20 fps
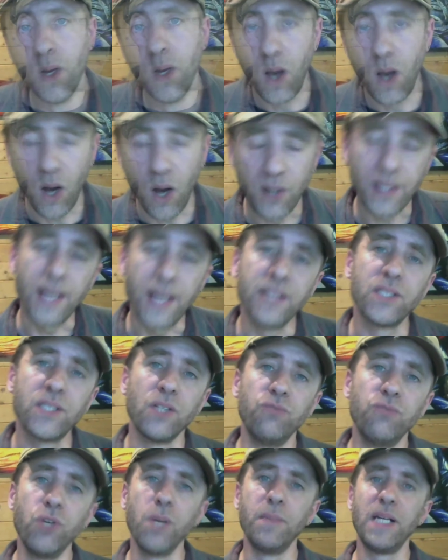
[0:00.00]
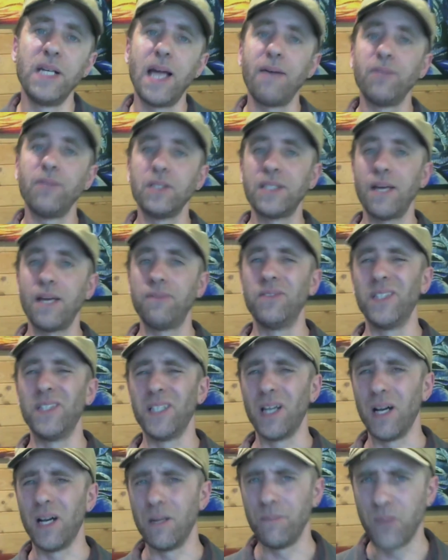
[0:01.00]
Okay, so room 11,
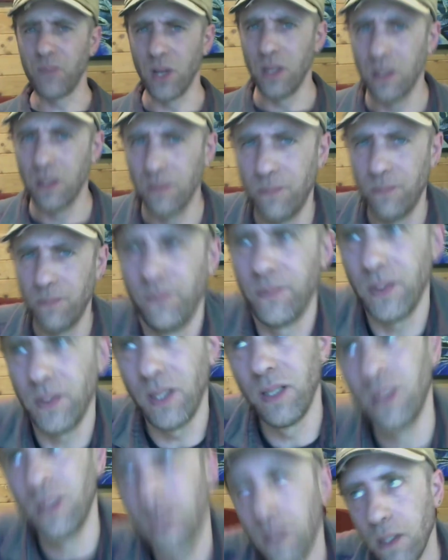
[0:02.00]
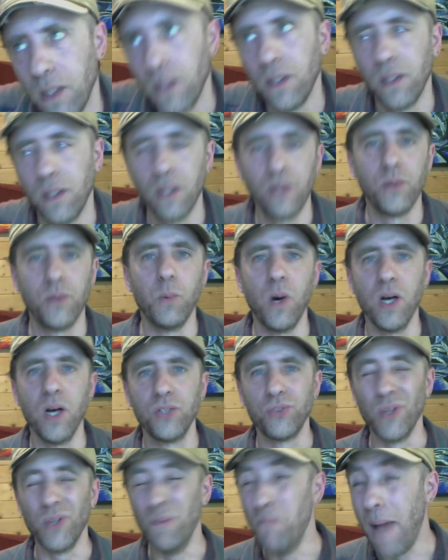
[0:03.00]
definitely the
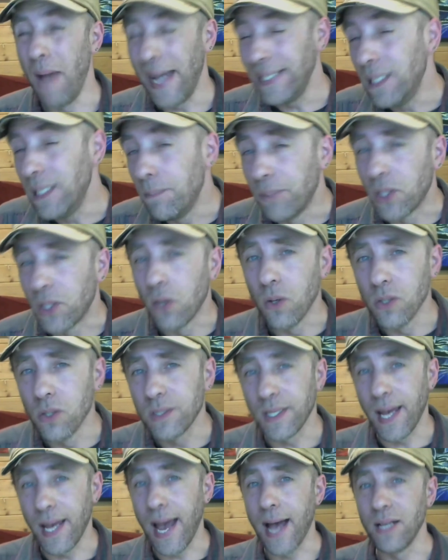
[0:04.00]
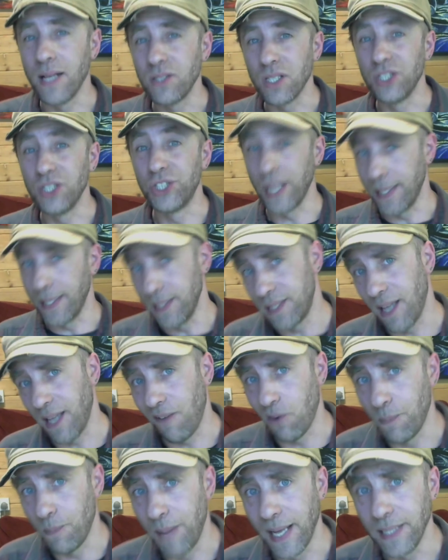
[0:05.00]
worst room, mainly because it has a Jenny
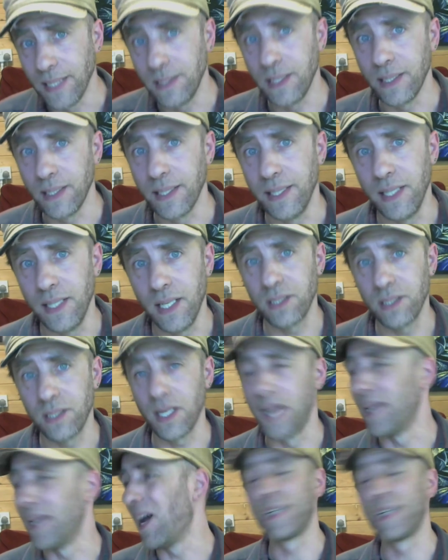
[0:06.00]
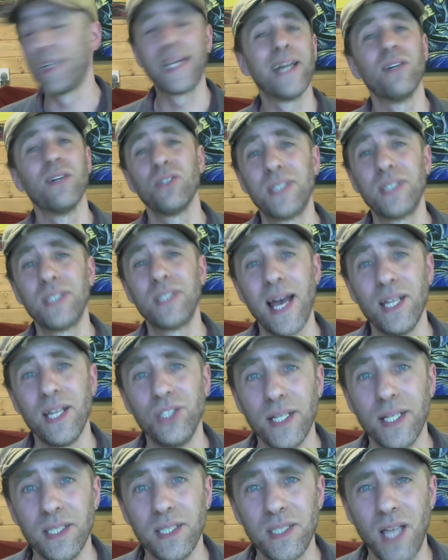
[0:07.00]
Savile painting in it, and I cannot stand
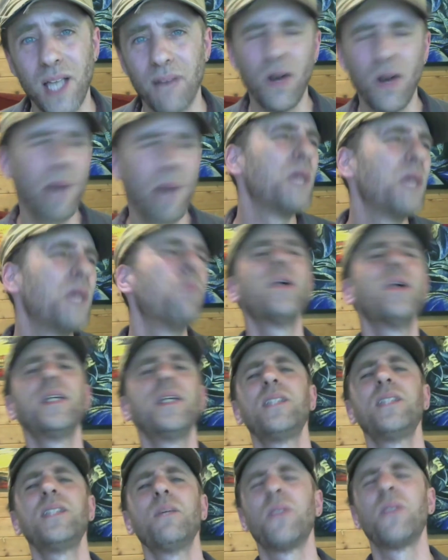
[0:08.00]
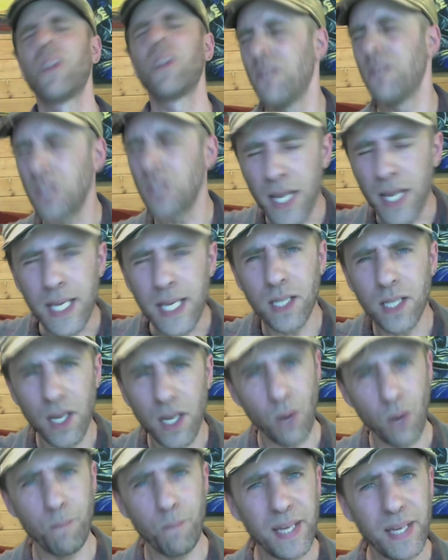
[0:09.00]
Jenny Savile. I mean, what is it with her? Is her ego
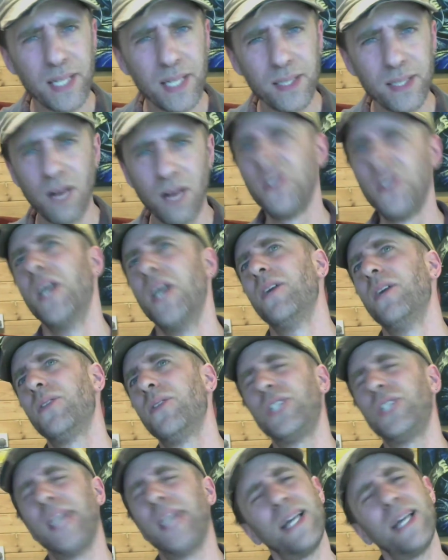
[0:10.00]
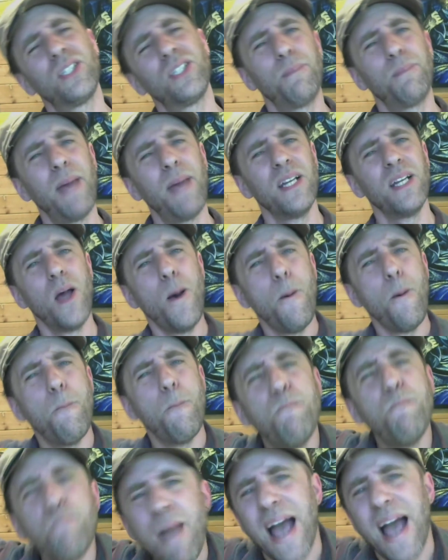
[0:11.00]
not big enough that she has to paint
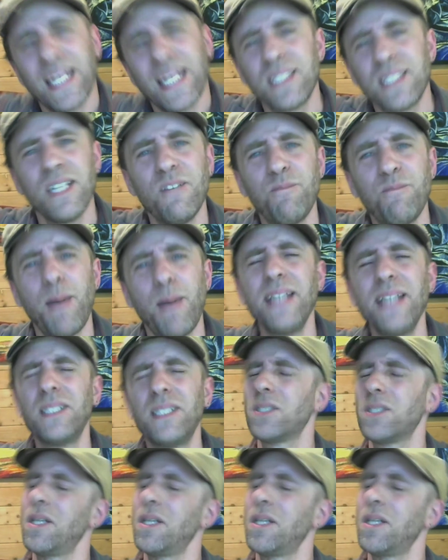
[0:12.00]
massive paintings?